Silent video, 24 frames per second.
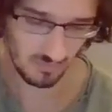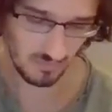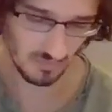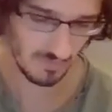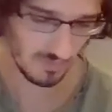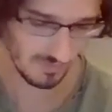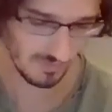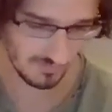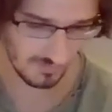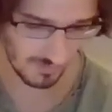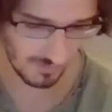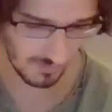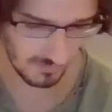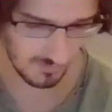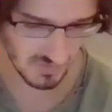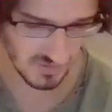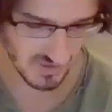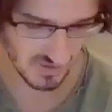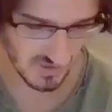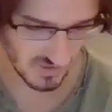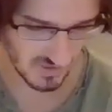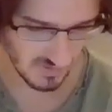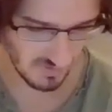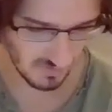but I
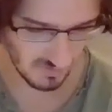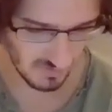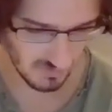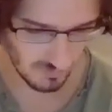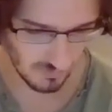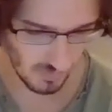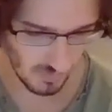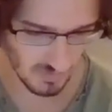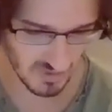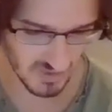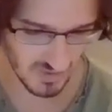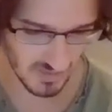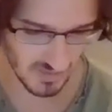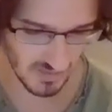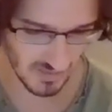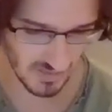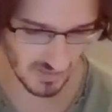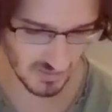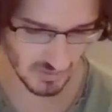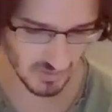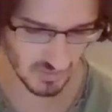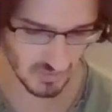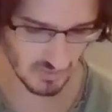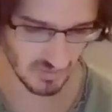would say the most
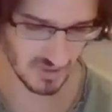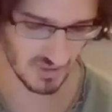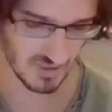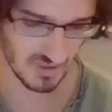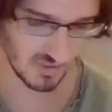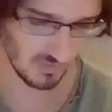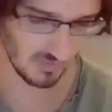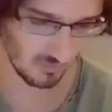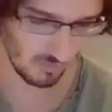interesting